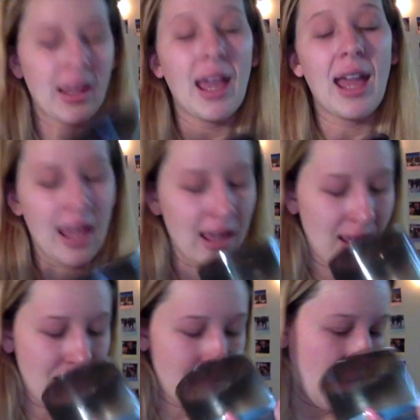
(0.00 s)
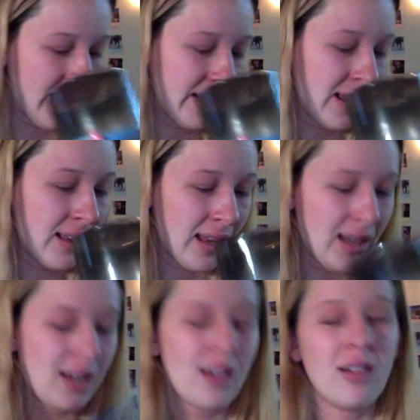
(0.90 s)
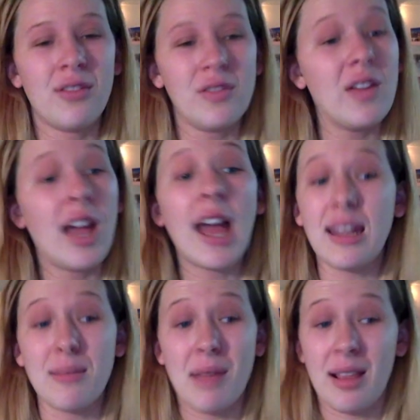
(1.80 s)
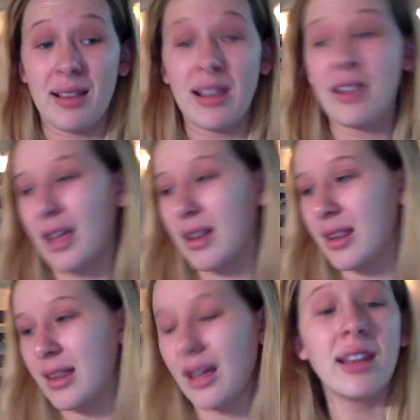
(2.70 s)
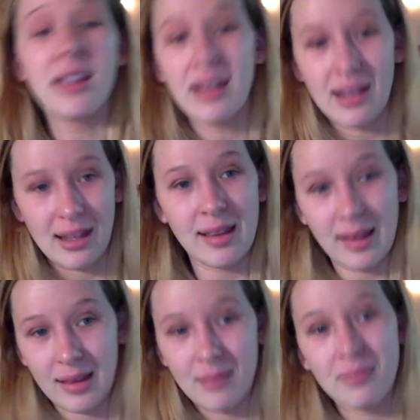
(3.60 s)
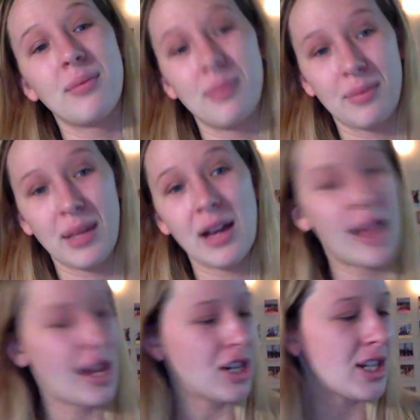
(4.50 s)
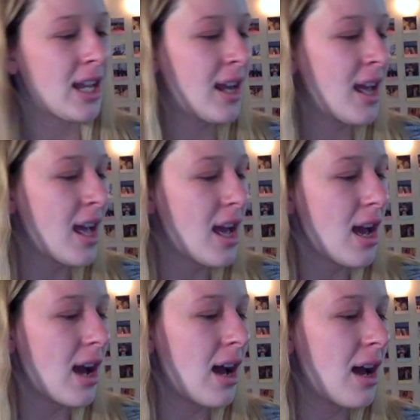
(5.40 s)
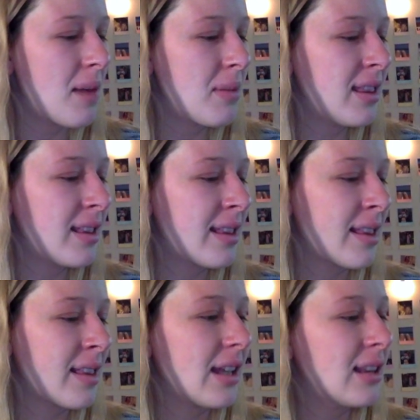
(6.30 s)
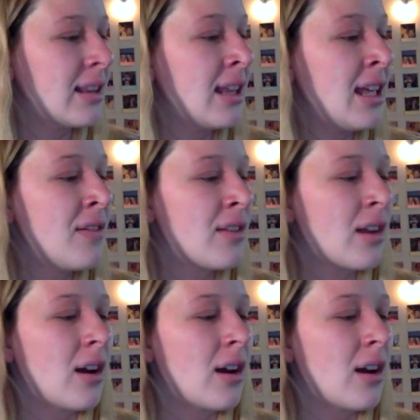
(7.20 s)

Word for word: a musky scent of any musky scents in this collection. Um, this is like leaves